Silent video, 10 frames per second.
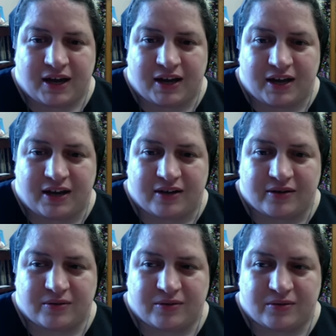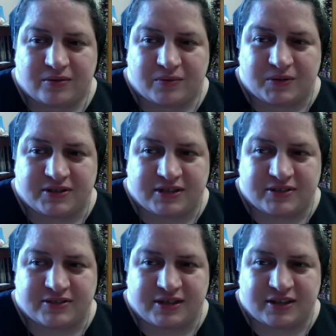And it wasn't
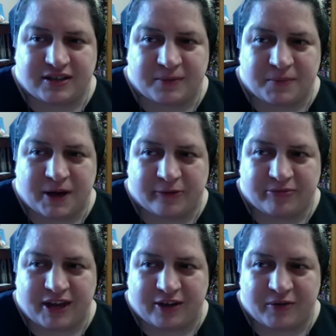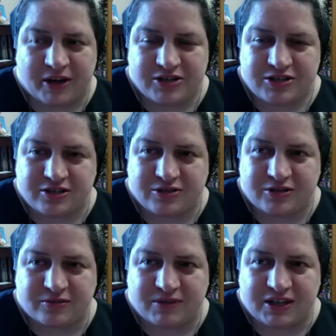until he popped that question
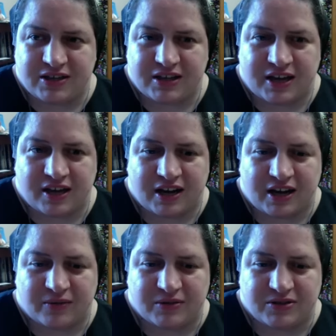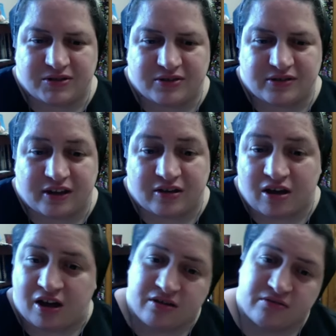to me that I was just like,
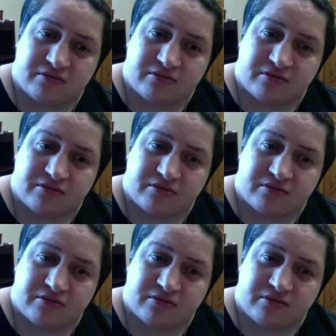huh?